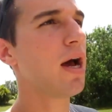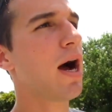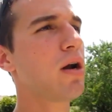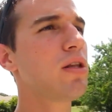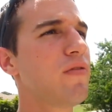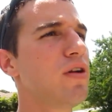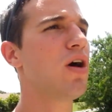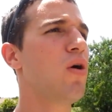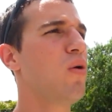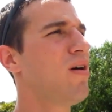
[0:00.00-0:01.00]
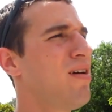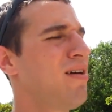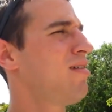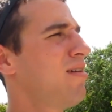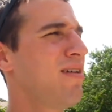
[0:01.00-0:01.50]
I don't even know
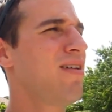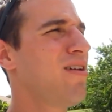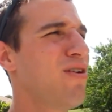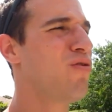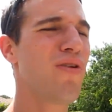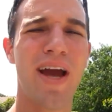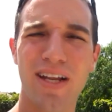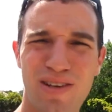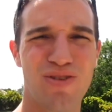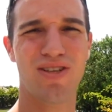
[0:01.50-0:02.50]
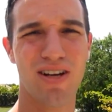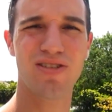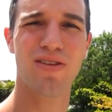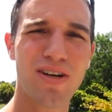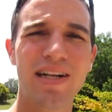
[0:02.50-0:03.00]
really how to use a gun.
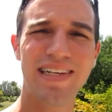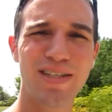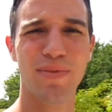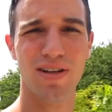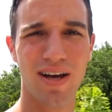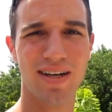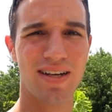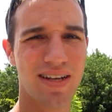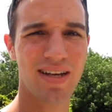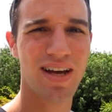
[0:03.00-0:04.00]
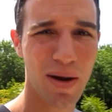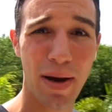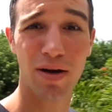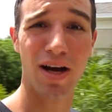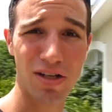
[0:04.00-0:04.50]
So they're gonna teach me a lot
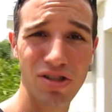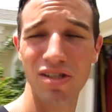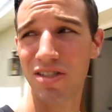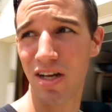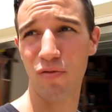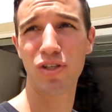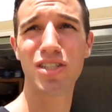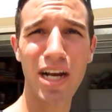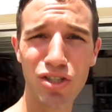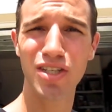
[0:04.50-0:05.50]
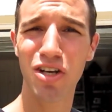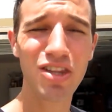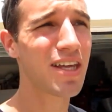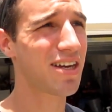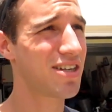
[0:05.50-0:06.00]
about guns and stuff, which is actually a
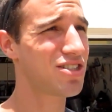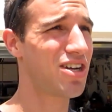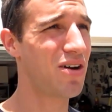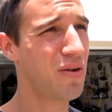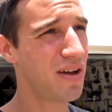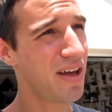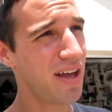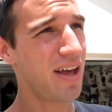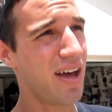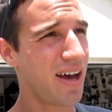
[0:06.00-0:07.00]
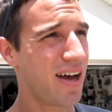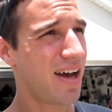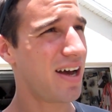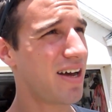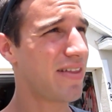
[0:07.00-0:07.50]
good thing. So
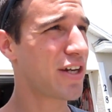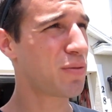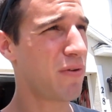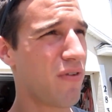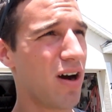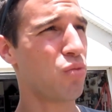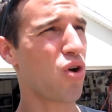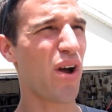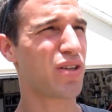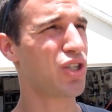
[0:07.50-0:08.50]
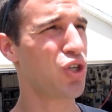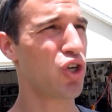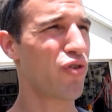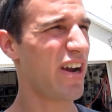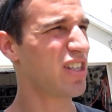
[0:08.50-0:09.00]
that should be fun. We'll go out to the
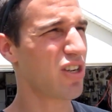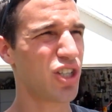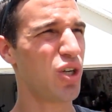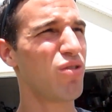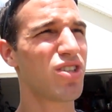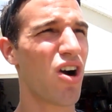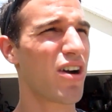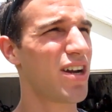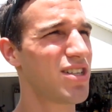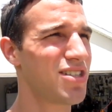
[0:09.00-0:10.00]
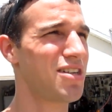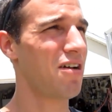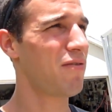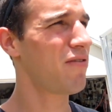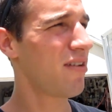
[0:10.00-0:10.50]
shooting range, start shooting targets and
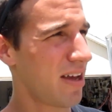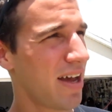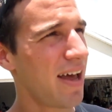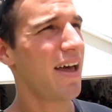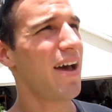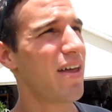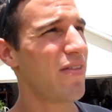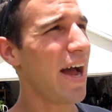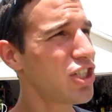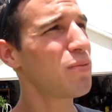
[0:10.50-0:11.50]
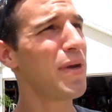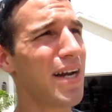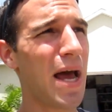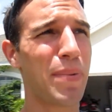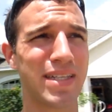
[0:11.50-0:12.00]
stuff. That should be
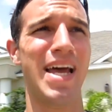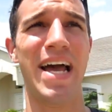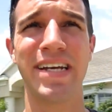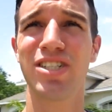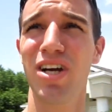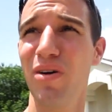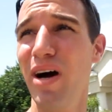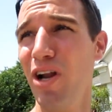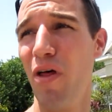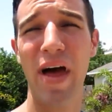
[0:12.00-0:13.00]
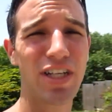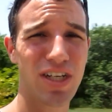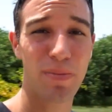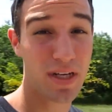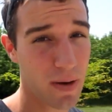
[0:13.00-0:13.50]
an epic day. So I don't know, that's
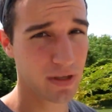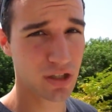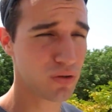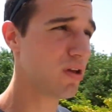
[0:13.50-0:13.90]
gonna be coming soon